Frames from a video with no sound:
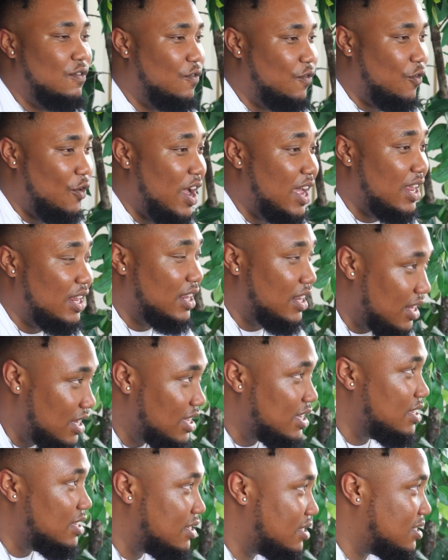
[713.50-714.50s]
for at
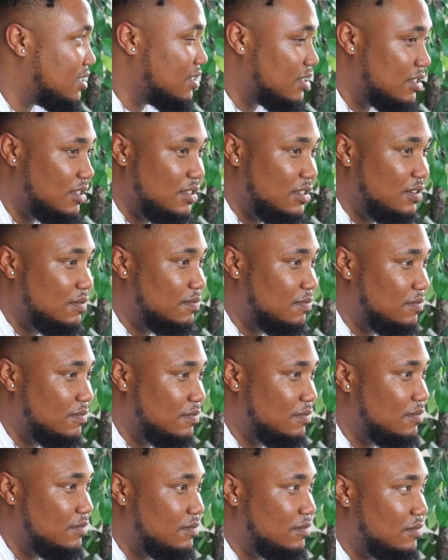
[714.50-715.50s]
least
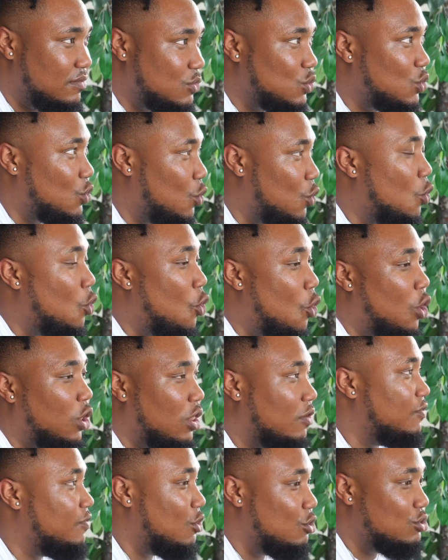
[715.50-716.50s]

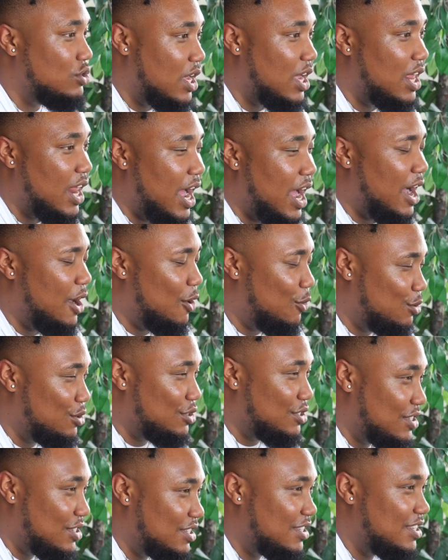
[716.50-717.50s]
all of those 8
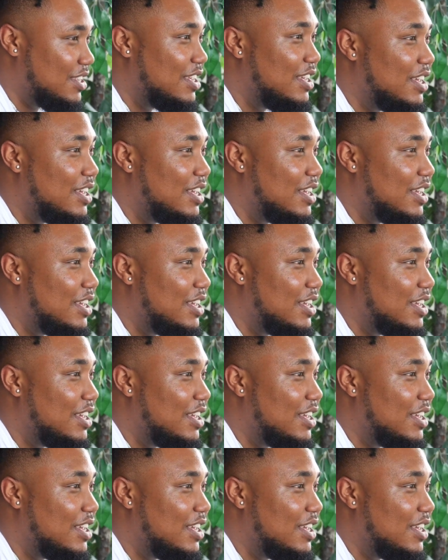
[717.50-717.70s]
hours.